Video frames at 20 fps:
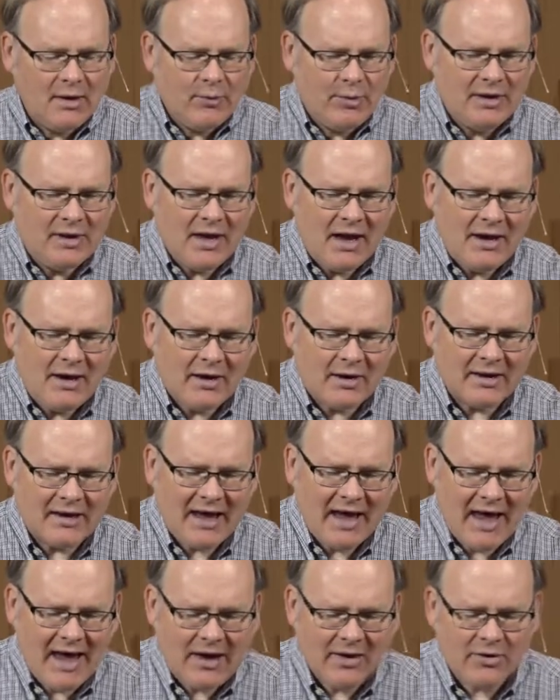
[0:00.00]
We light our
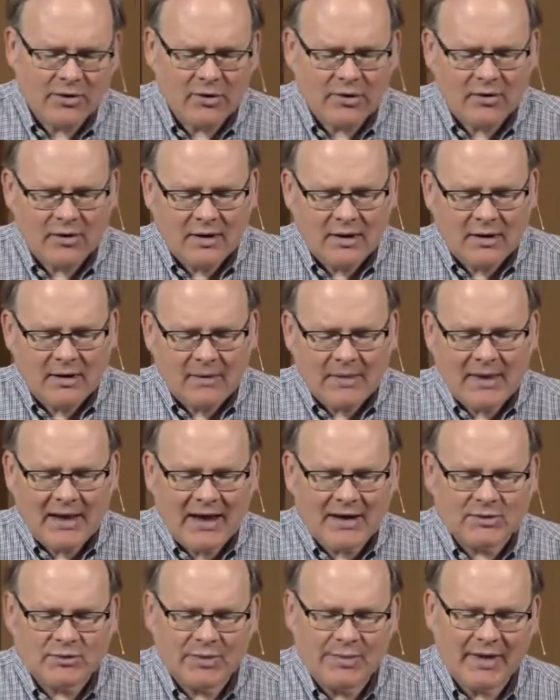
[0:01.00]
candle
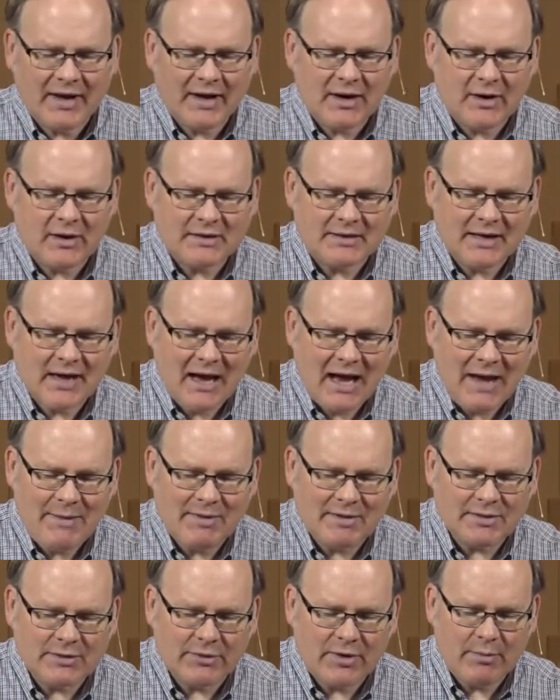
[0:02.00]
as we begin our time
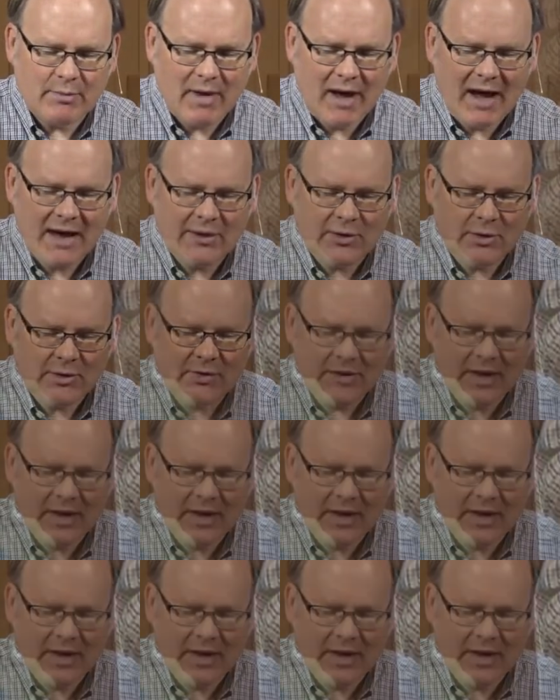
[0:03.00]
as a reminder